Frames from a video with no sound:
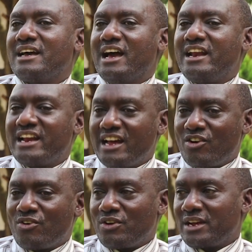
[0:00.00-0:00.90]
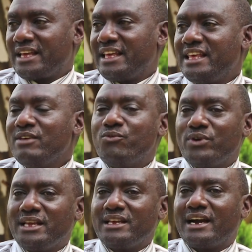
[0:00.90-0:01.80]
And now, if
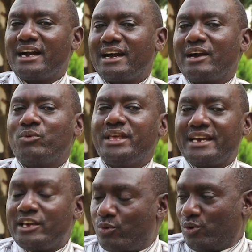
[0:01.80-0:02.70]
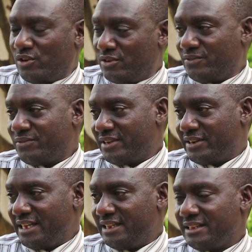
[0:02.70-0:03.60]
we are equal,
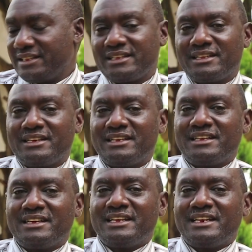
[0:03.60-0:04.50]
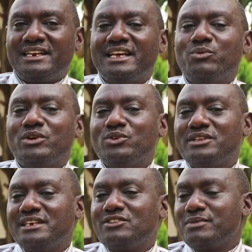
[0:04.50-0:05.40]
right, then we don't
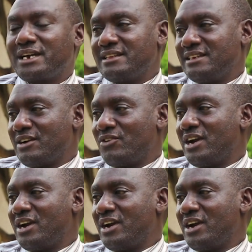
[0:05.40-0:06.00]
need to be cutting our